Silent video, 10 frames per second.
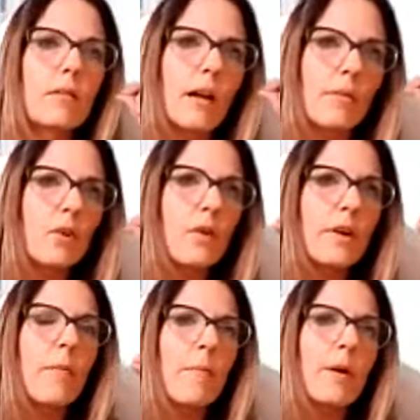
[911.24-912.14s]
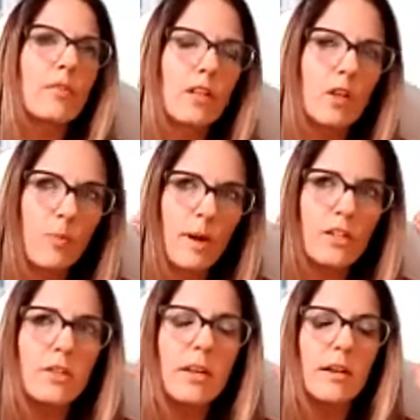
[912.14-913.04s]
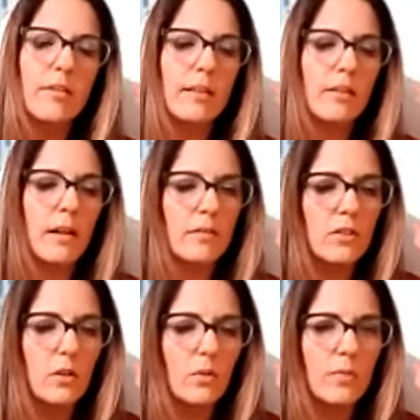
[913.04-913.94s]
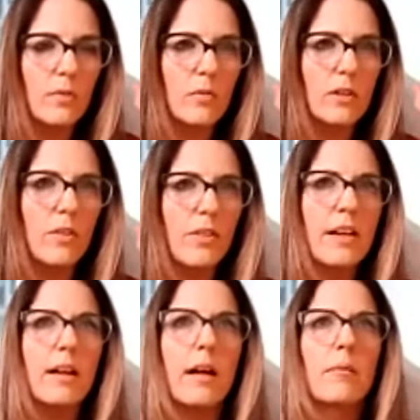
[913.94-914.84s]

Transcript: I'm sorry, about the depression and everything. And, when you think,